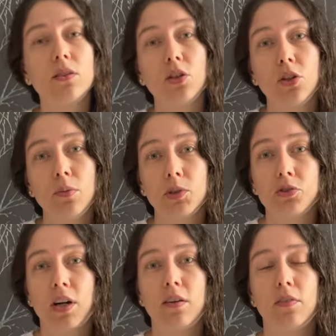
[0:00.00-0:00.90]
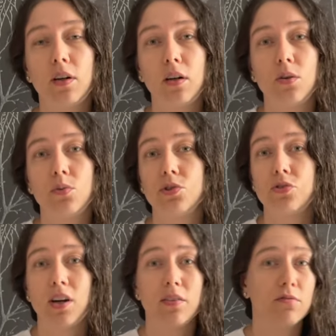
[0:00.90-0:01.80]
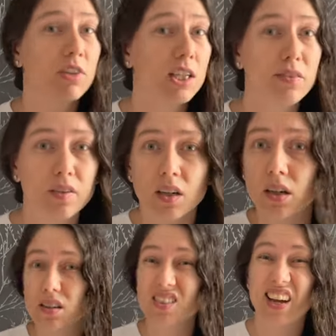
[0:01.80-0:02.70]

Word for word: the Uber driver was driving really fast.